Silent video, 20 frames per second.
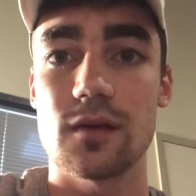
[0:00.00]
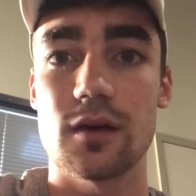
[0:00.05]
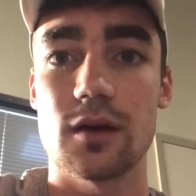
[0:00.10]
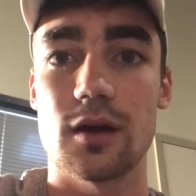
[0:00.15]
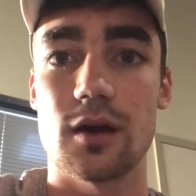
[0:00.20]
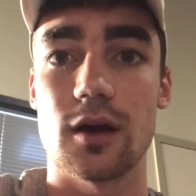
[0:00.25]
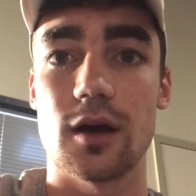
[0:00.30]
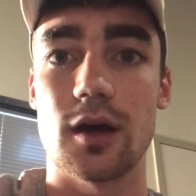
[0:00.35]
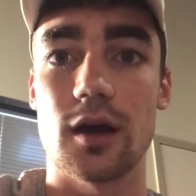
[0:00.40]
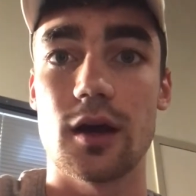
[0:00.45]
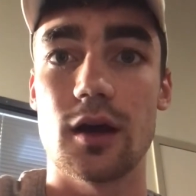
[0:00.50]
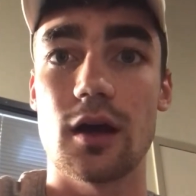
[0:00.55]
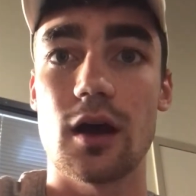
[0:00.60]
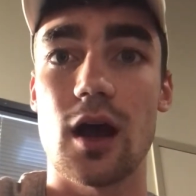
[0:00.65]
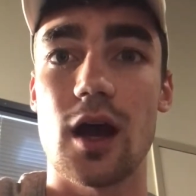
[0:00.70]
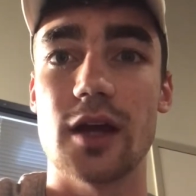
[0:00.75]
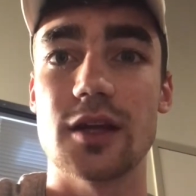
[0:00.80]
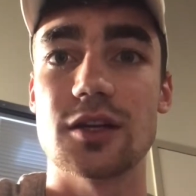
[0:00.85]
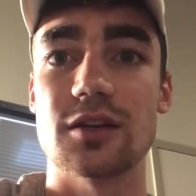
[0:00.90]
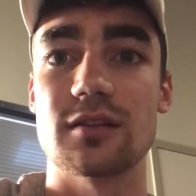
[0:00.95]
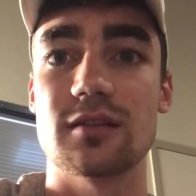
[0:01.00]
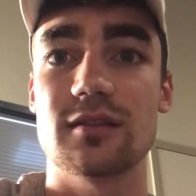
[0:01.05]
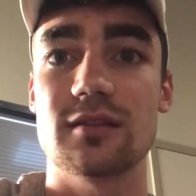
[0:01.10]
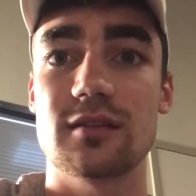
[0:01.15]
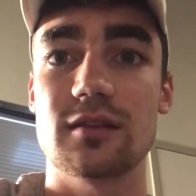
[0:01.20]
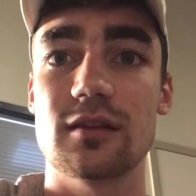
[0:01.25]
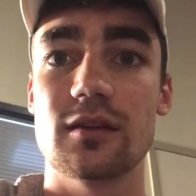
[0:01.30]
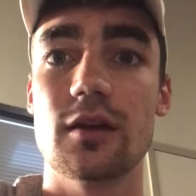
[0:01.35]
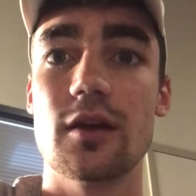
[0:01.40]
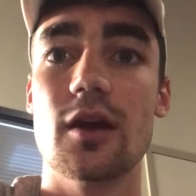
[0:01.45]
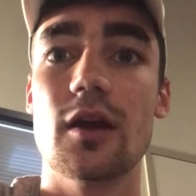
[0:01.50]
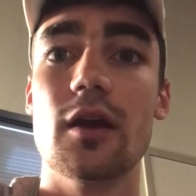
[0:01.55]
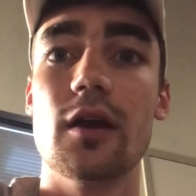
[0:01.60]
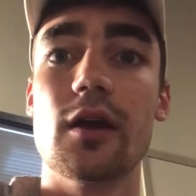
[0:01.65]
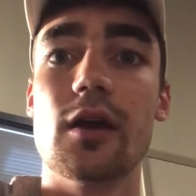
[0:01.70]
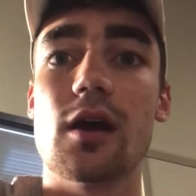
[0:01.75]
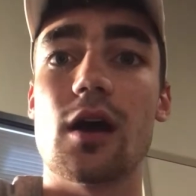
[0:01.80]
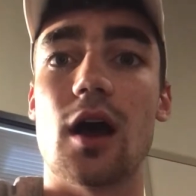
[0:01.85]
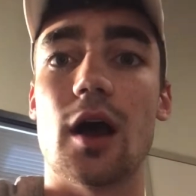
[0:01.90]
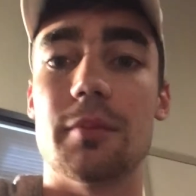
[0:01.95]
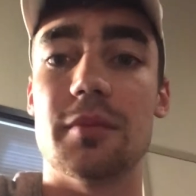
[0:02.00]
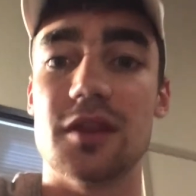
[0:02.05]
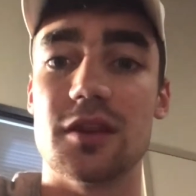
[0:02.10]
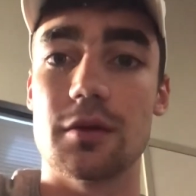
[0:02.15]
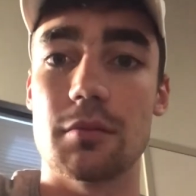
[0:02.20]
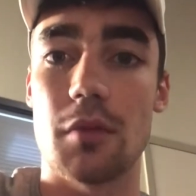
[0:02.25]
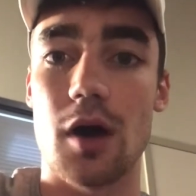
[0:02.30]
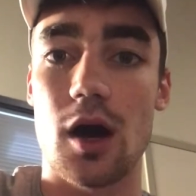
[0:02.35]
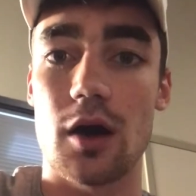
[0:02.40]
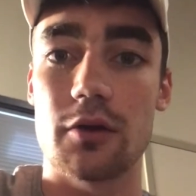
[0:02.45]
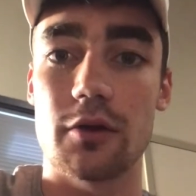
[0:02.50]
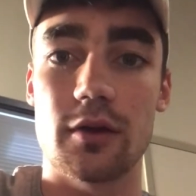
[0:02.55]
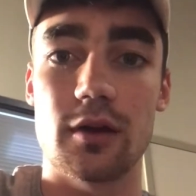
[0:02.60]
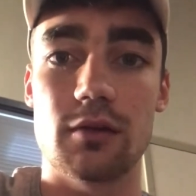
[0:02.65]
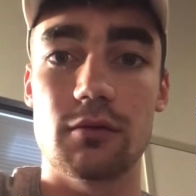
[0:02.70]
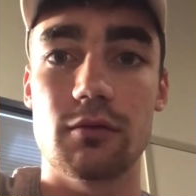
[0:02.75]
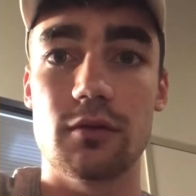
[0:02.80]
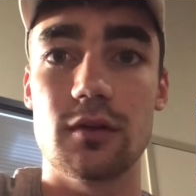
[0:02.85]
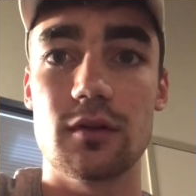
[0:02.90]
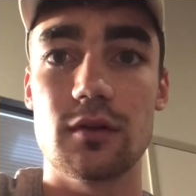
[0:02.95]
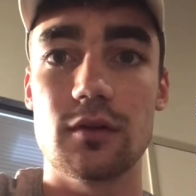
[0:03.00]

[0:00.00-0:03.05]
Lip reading: I'm in the moderate